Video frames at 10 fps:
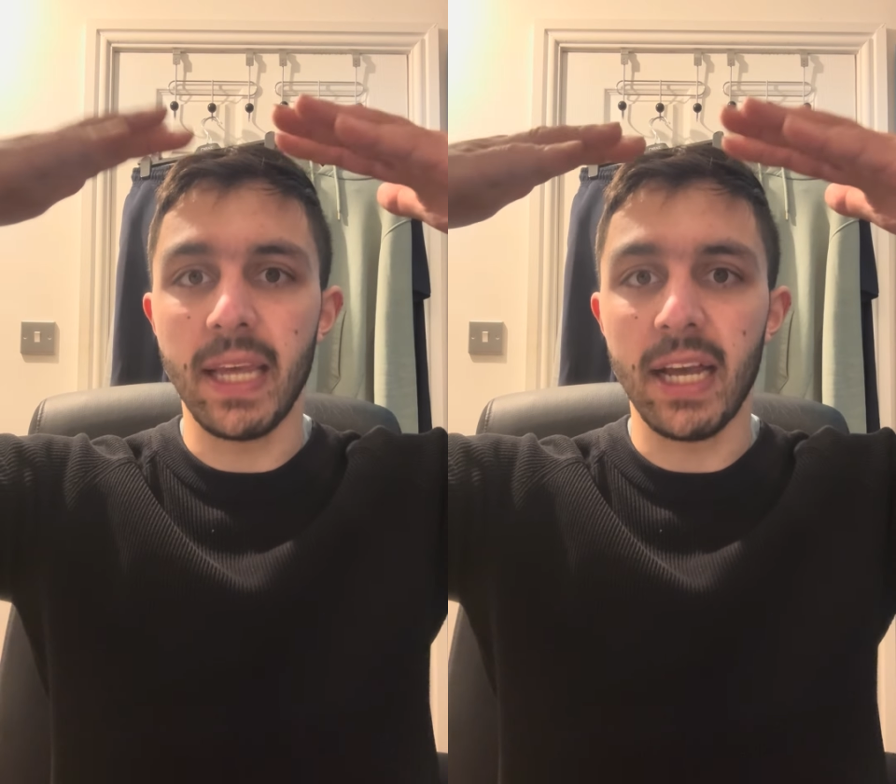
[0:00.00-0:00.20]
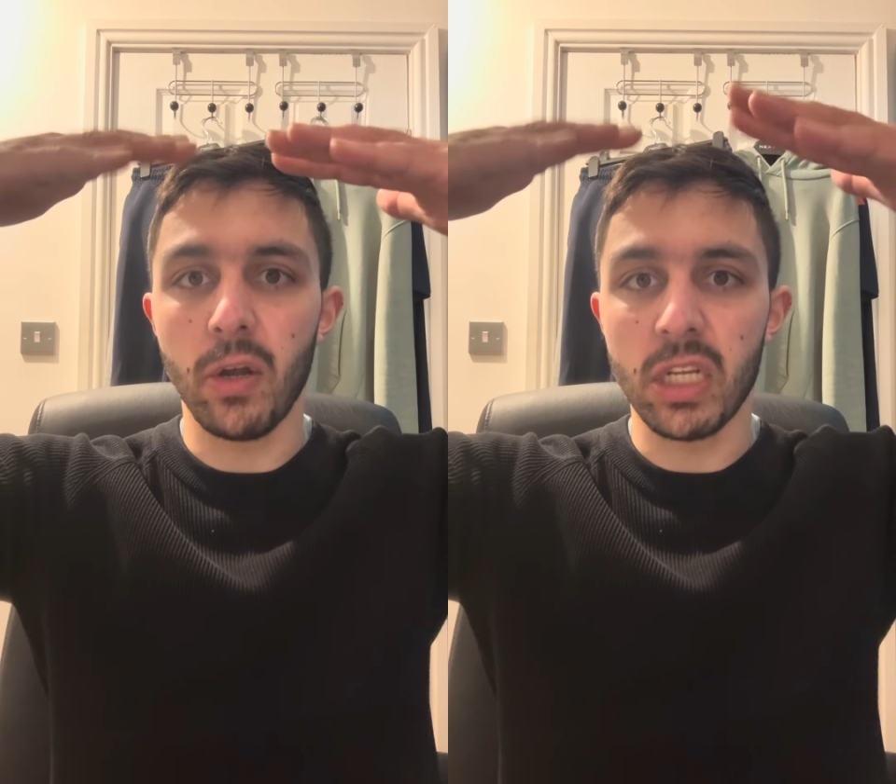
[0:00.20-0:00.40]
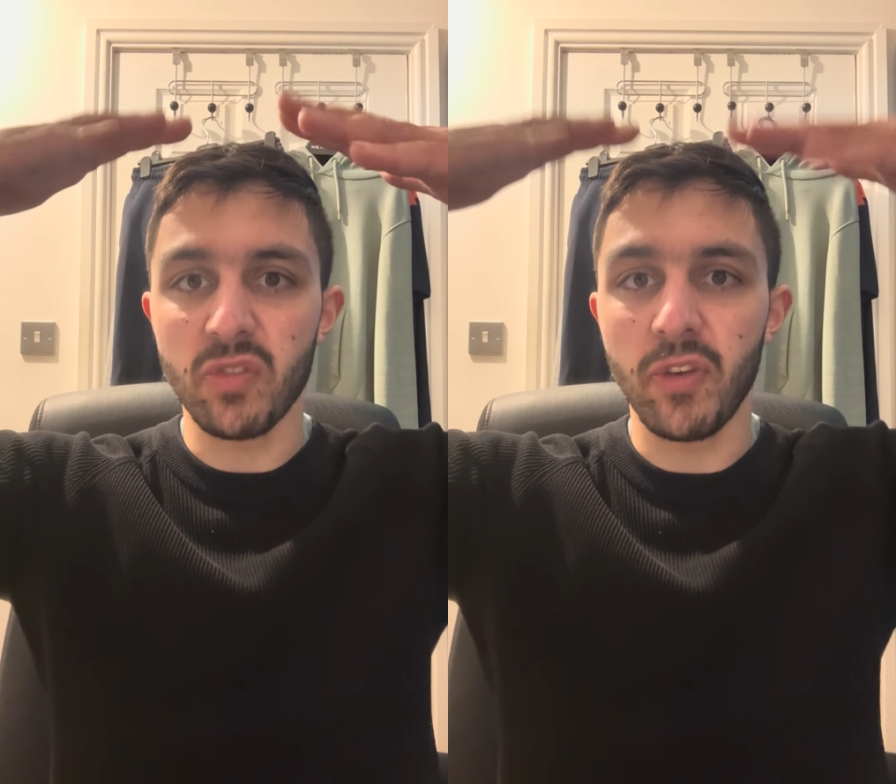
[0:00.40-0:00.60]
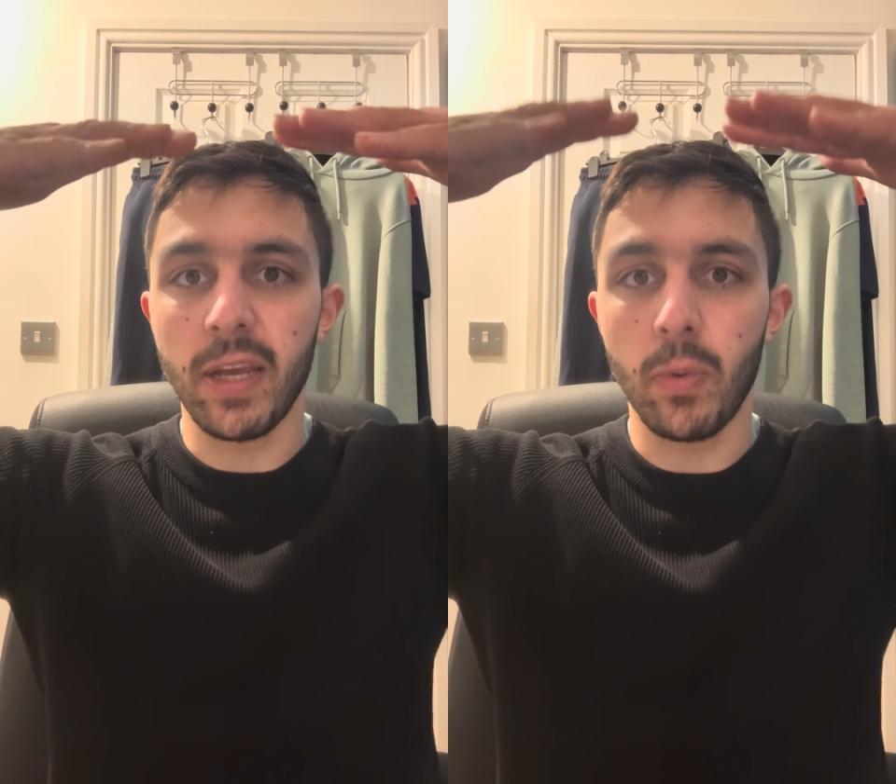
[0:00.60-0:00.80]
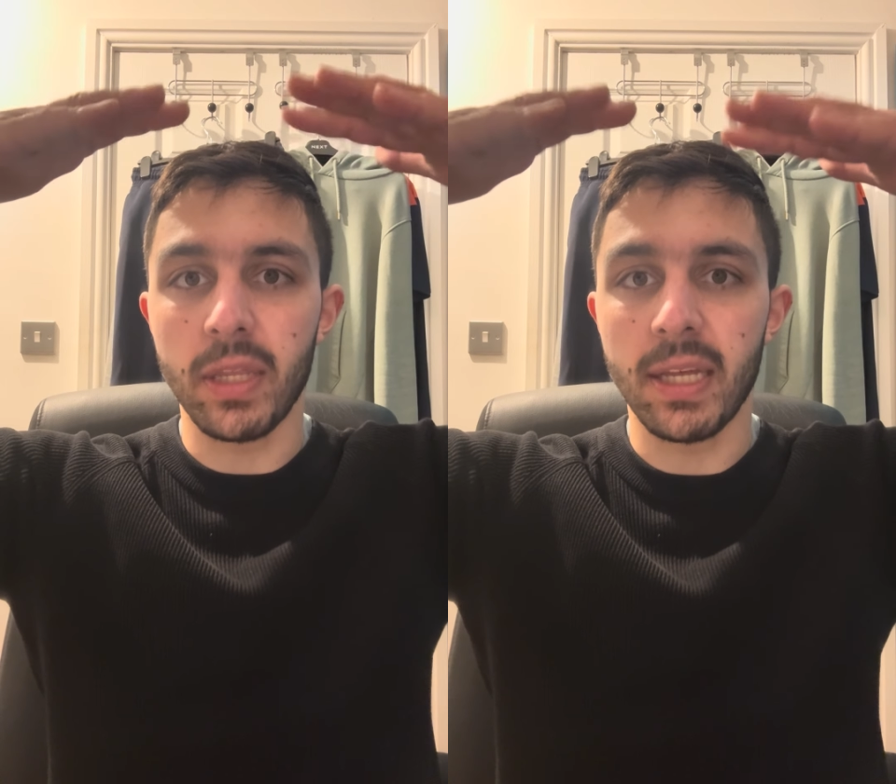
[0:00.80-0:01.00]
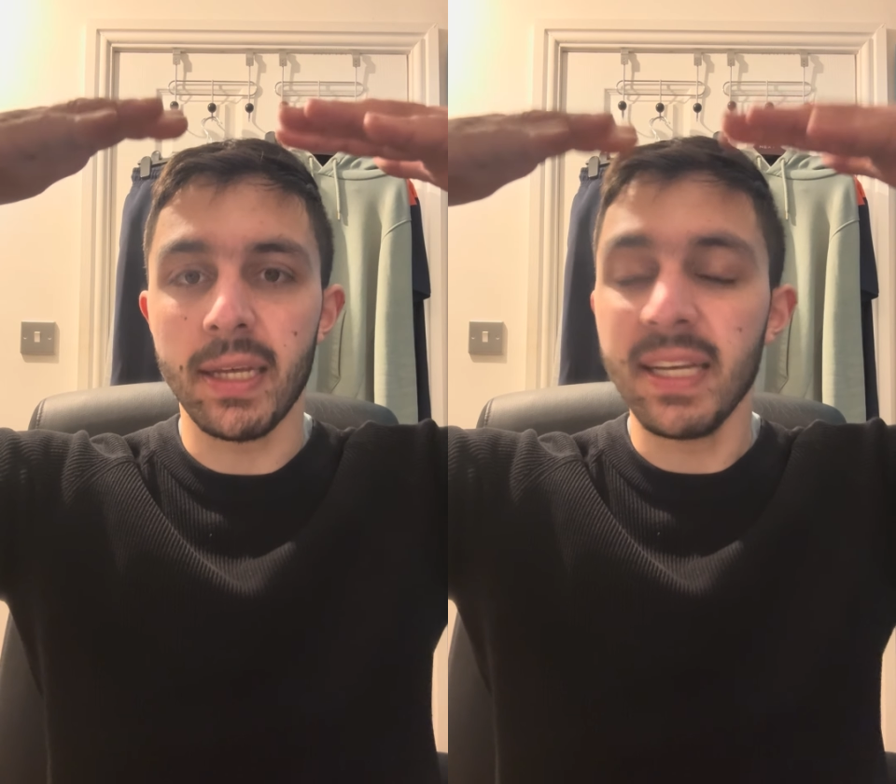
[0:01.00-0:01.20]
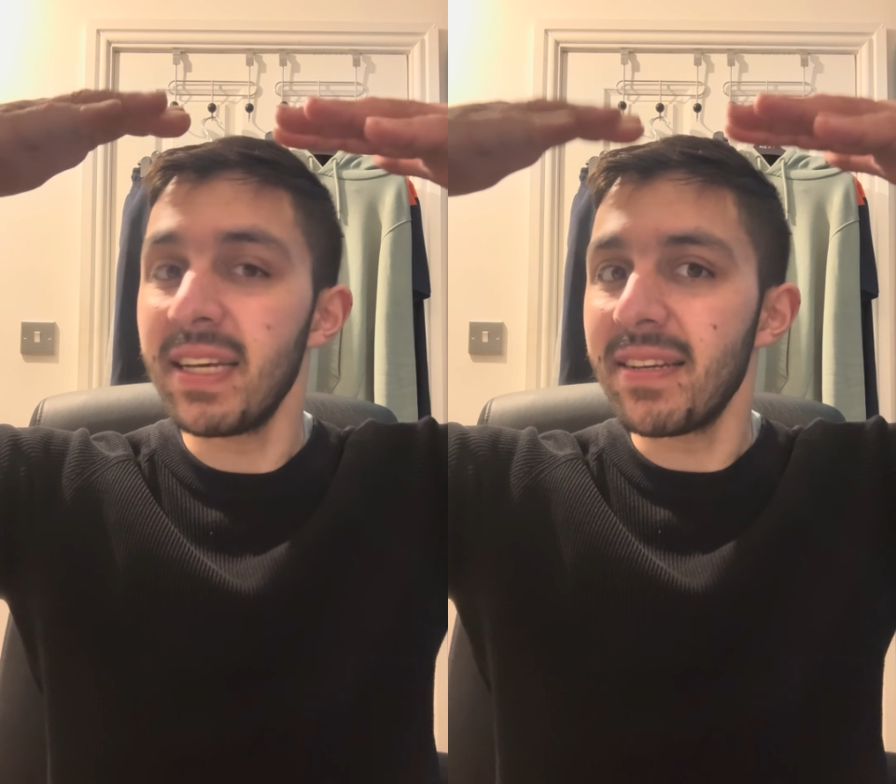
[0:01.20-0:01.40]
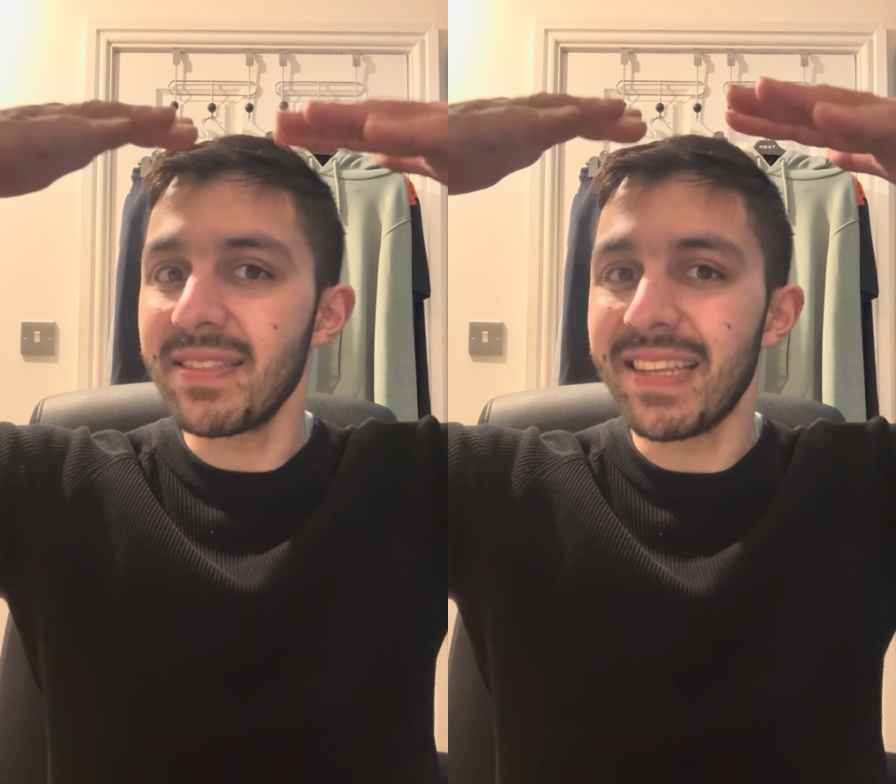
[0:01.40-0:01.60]
ionosphere with a
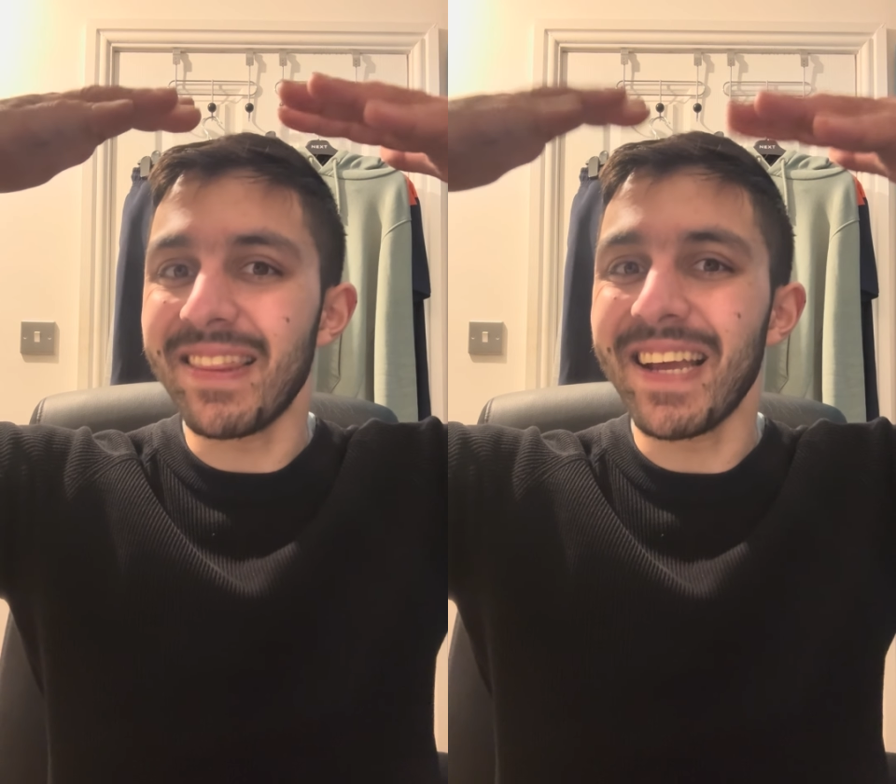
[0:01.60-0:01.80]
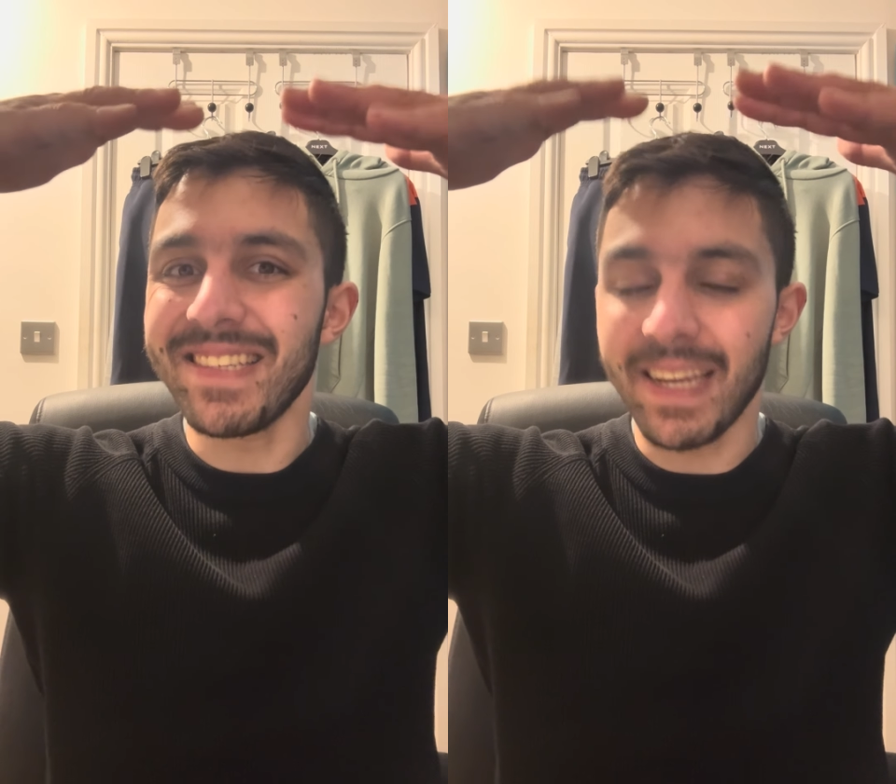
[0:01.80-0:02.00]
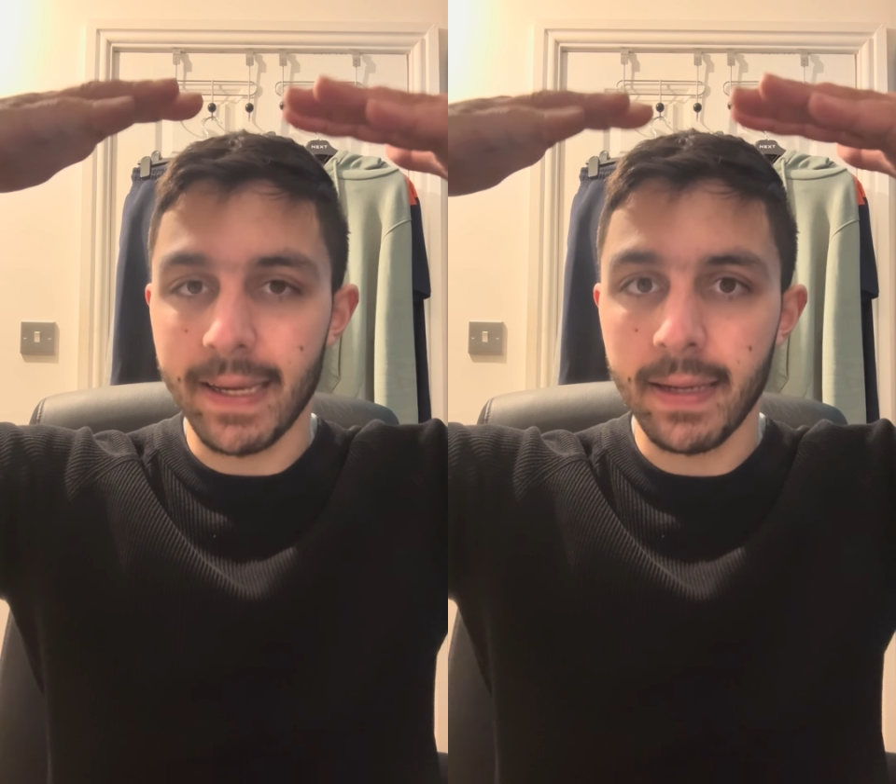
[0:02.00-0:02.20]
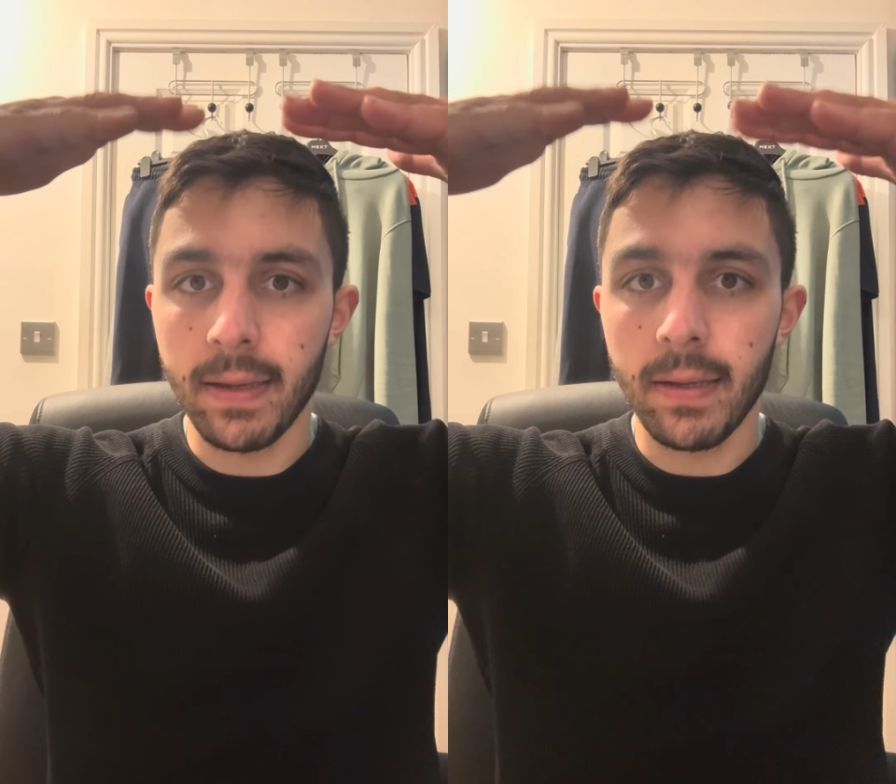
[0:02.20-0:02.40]
synthetic